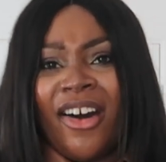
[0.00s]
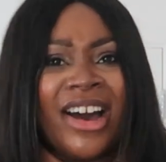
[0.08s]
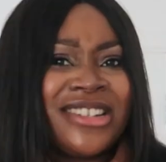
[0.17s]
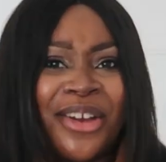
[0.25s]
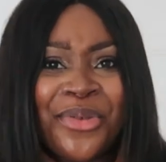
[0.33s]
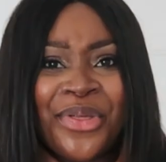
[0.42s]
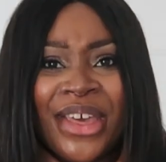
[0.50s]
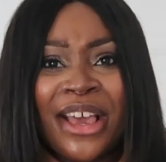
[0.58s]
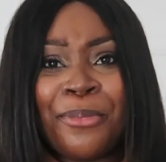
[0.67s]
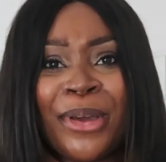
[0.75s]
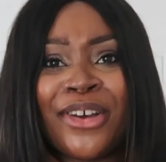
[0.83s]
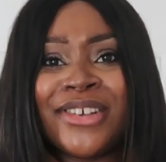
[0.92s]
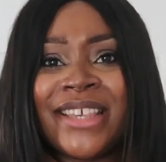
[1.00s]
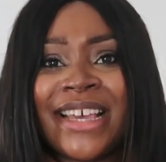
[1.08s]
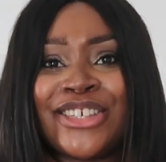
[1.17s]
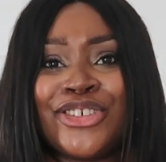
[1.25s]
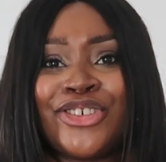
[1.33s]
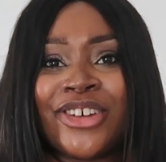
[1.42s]
I don't think, because it
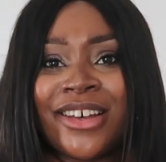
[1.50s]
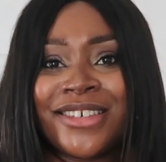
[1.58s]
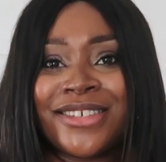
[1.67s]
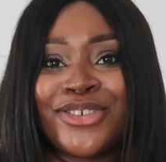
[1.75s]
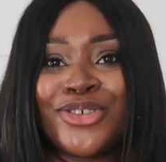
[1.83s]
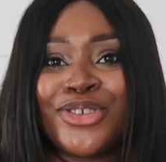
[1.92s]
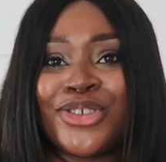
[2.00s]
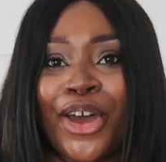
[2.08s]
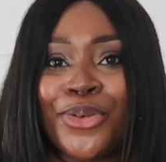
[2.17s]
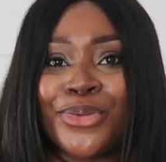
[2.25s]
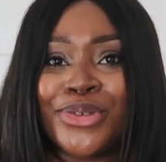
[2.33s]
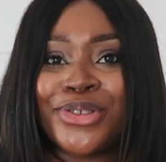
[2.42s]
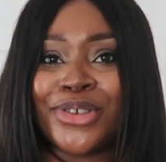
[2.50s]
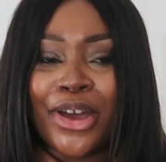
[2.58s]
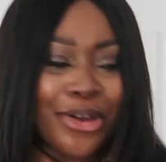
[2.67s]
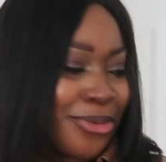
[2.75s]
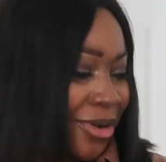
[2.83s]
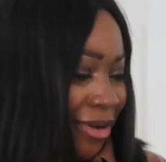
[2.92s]
is just
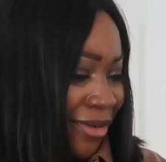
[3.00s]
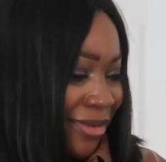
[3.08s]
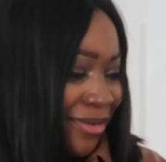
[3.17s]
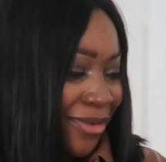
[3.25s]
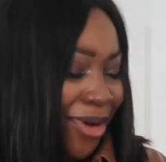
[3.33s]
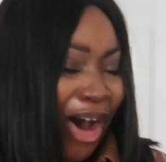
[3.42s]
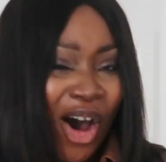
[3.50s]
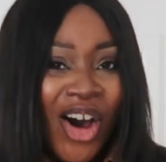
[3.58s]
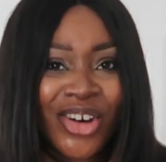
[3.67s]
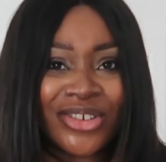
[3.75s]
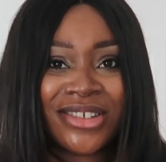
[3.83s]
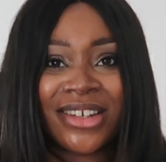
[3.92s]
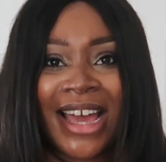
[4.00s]
so hot.